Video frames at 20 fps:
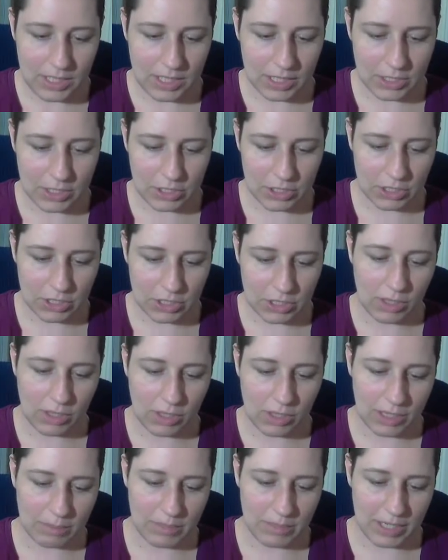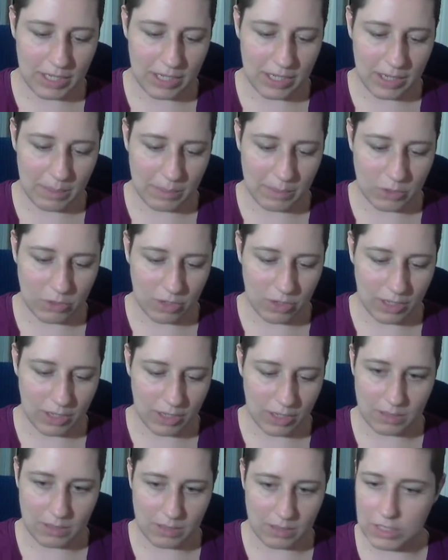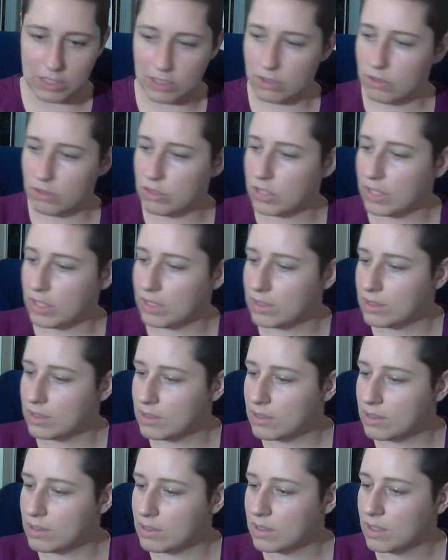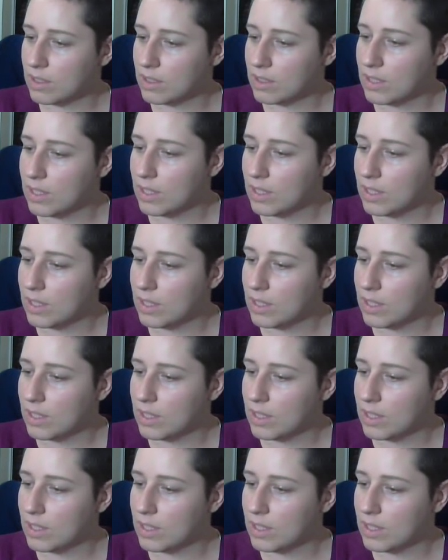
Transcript: let's just go along and make a couple drawing substitutions.